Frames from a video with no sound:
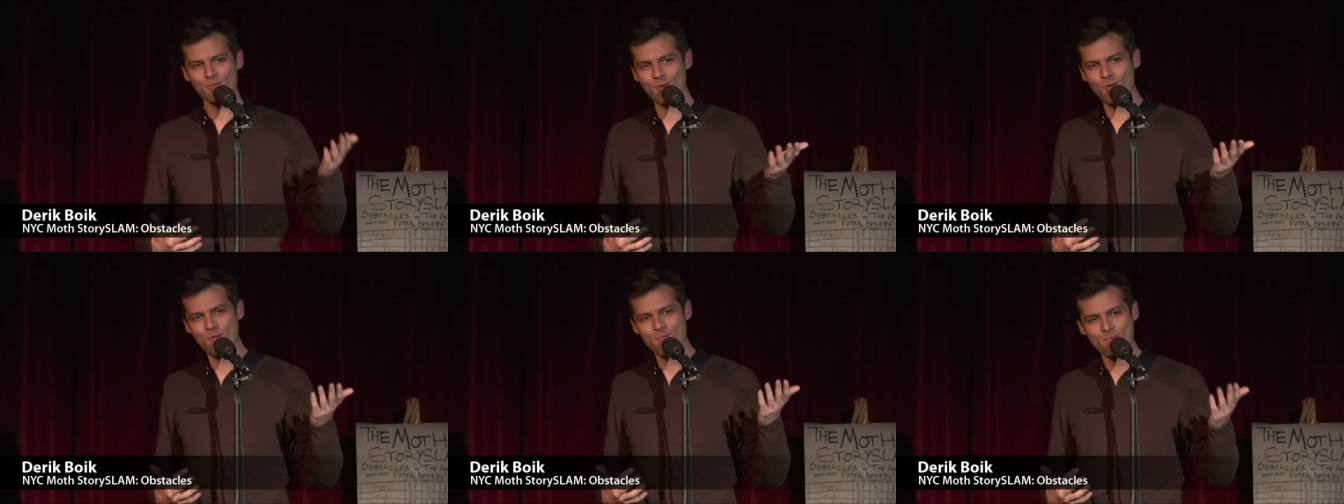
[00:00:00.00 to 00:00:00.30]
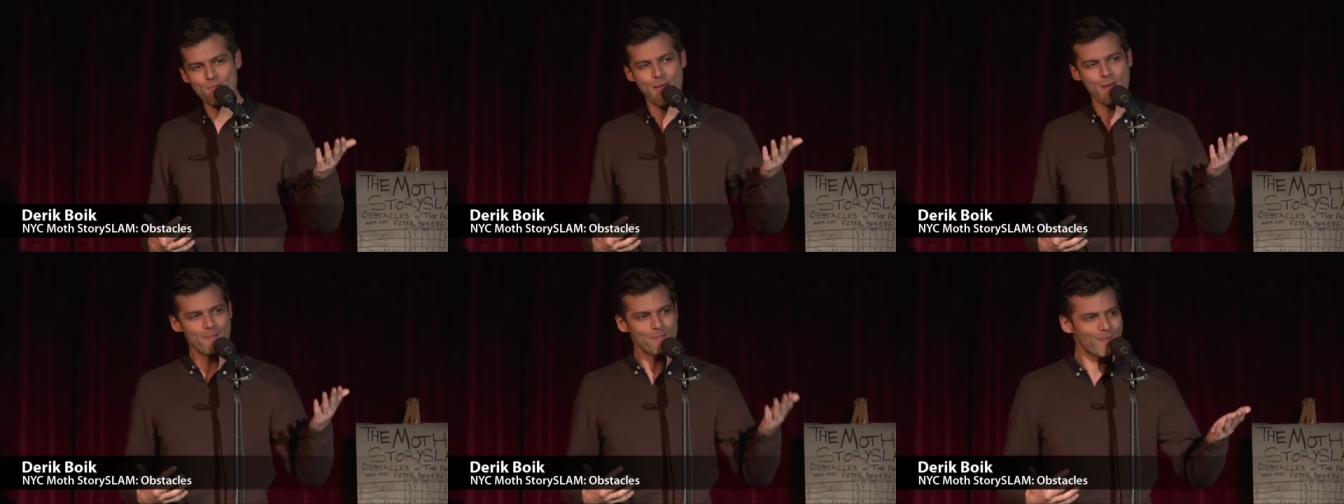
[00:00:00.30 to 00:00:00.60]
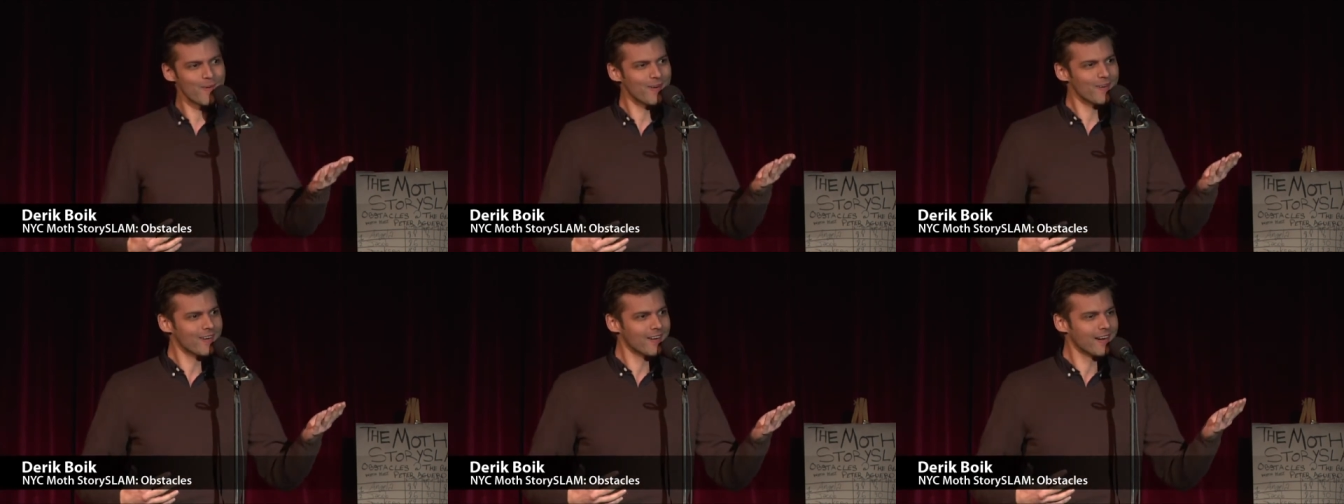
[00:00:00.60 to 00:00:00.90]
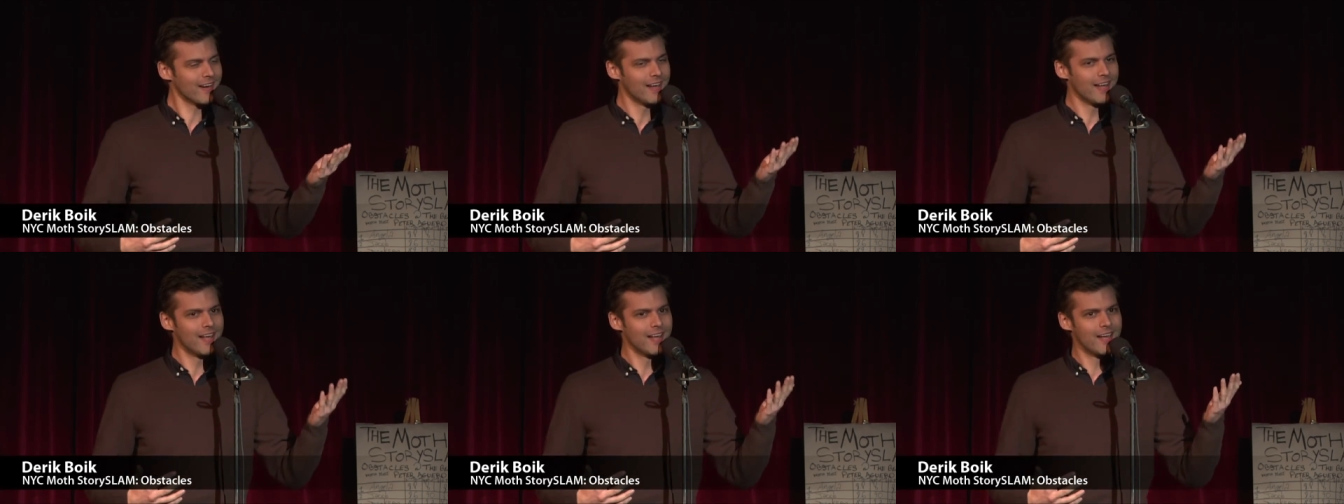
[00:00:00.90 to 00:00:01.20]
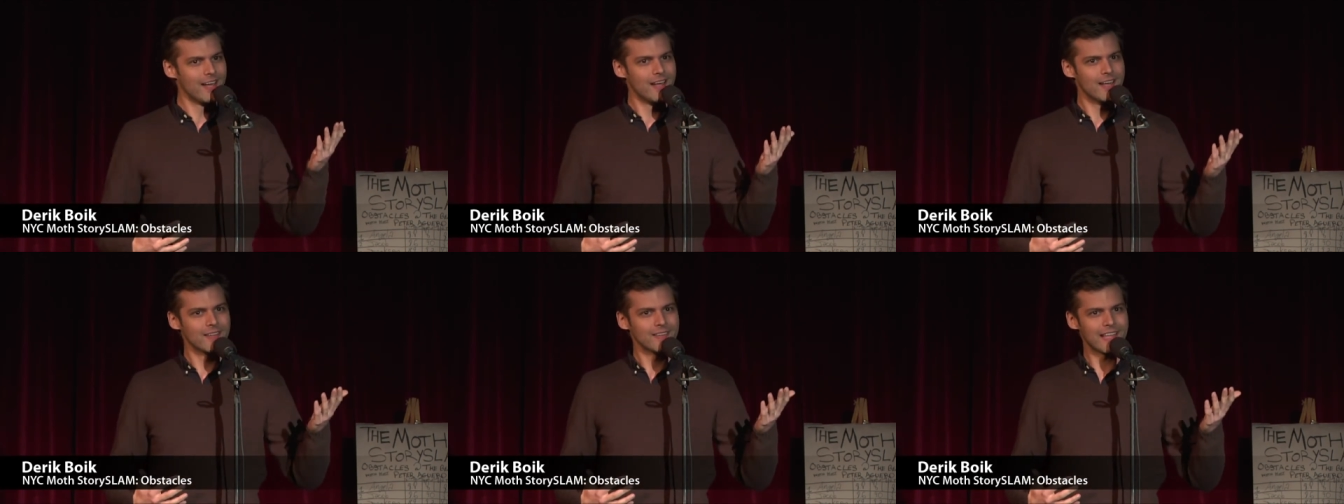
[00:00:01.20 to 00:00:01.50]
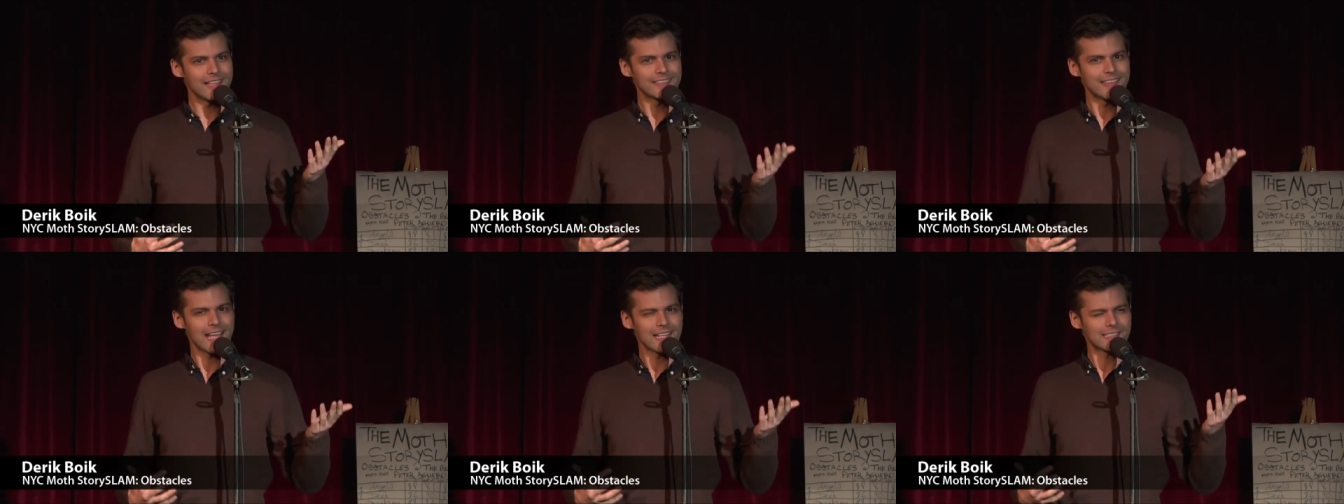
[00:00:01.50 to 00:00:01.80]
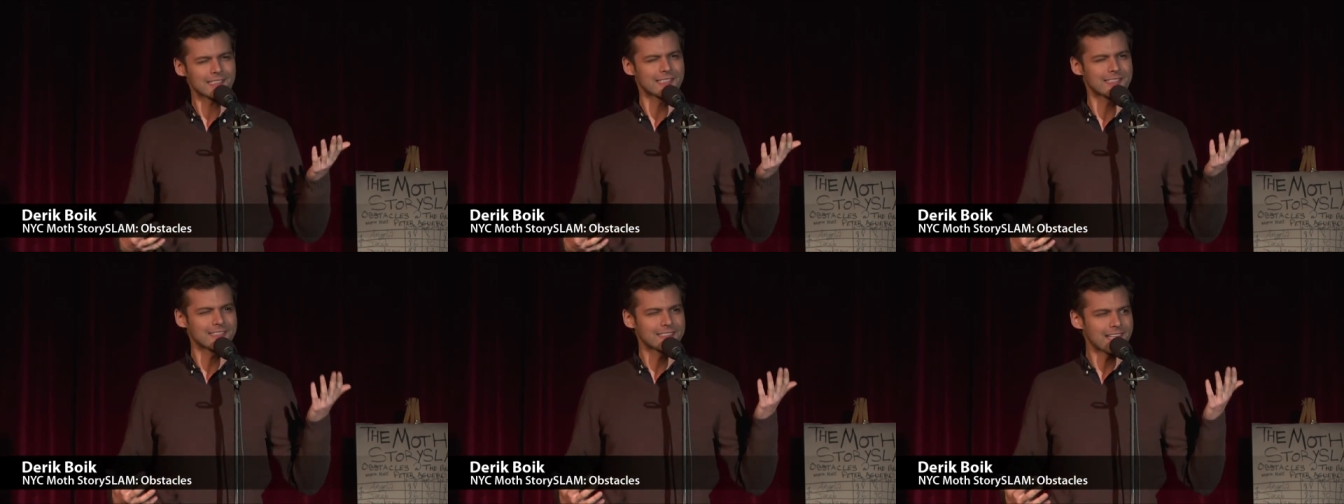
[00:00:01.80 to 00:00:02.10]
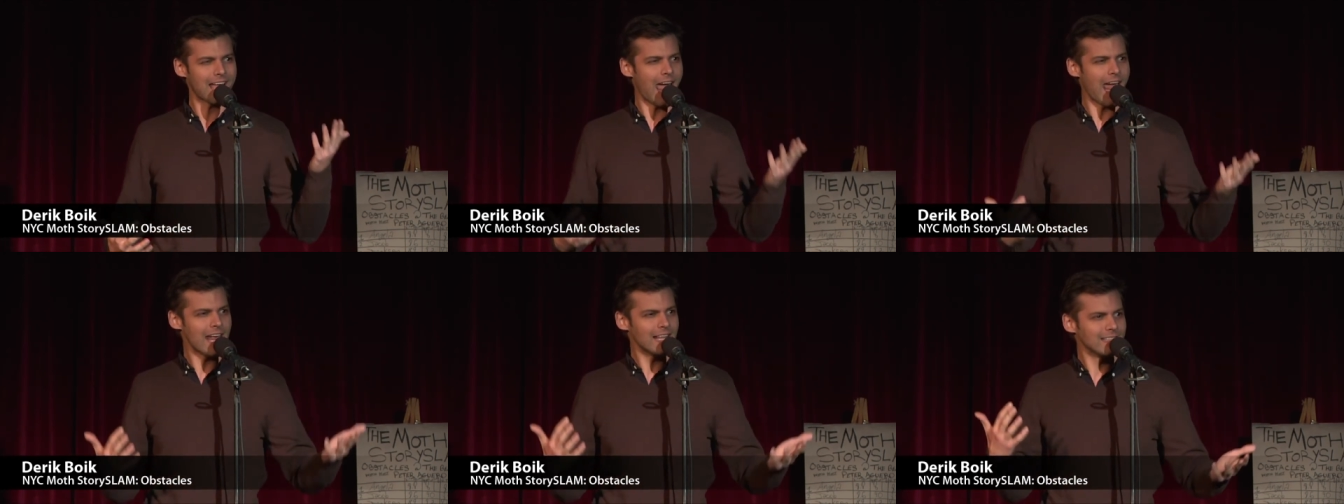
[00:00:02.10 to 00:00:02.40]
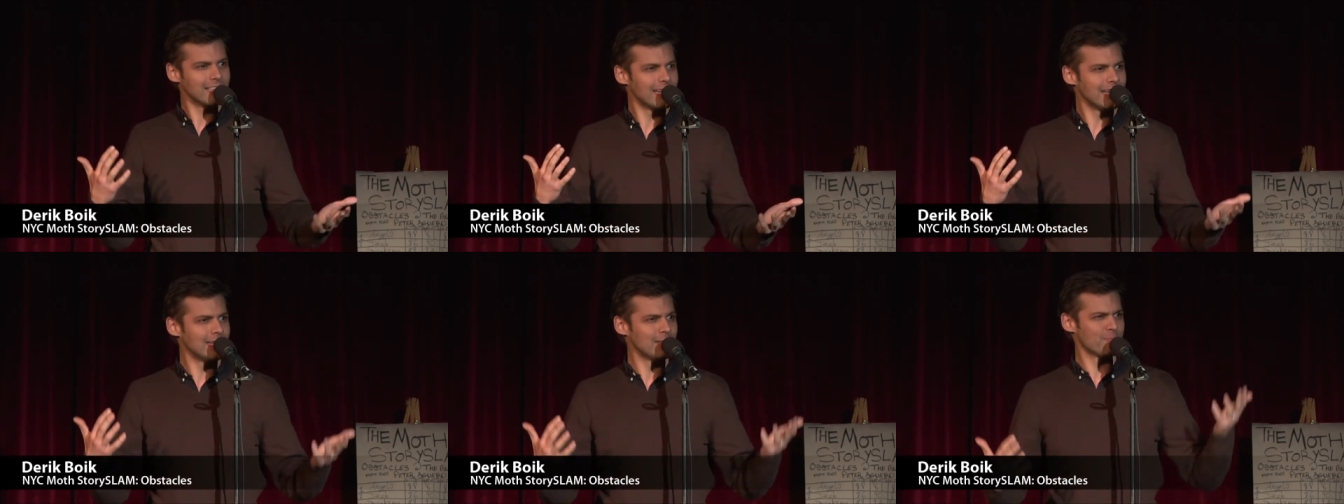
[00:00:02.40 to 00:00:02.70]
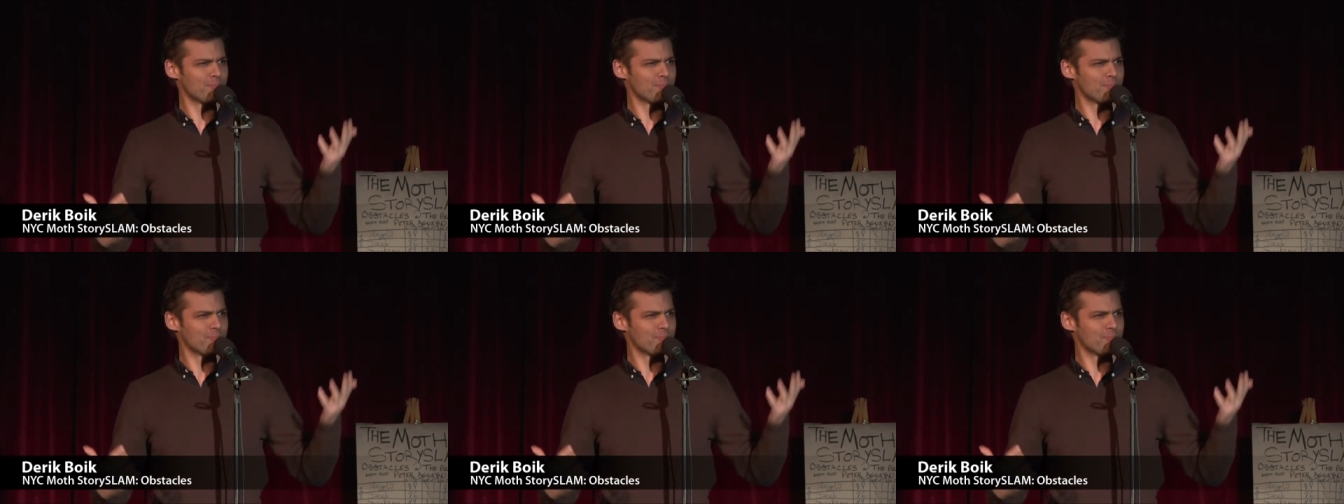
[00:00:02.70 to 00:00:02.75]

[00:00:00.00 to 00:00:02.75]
remember like that silent